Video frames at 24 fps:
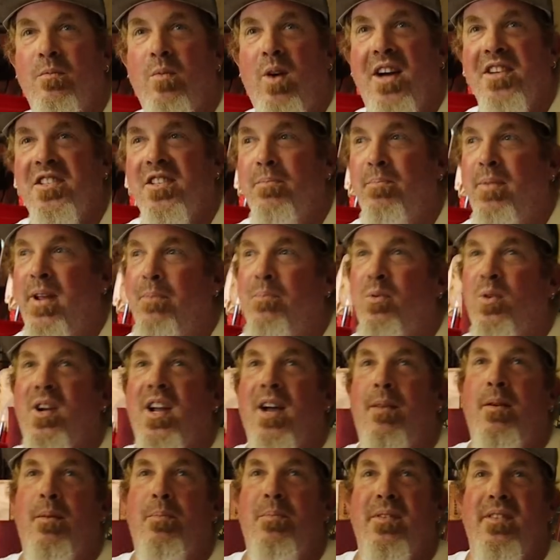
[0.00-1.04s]
Watching people
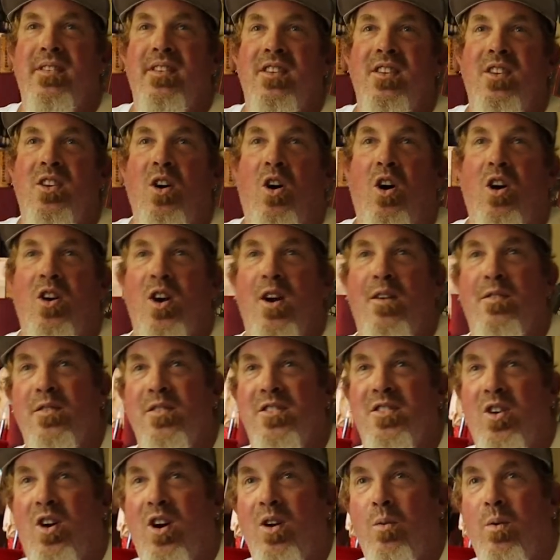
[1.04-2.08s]
come up and gawk over
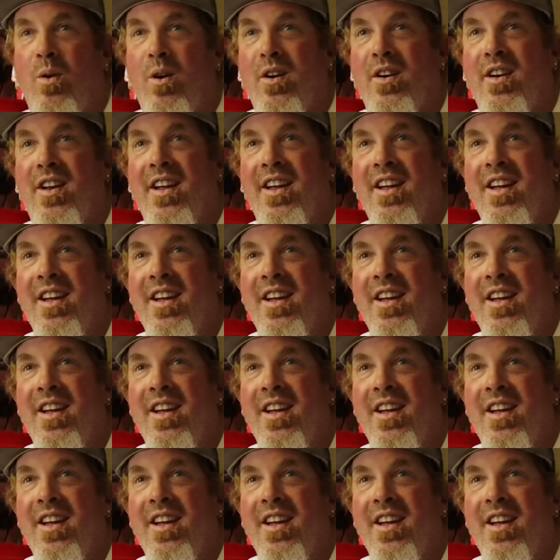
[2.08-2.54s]
his artwork,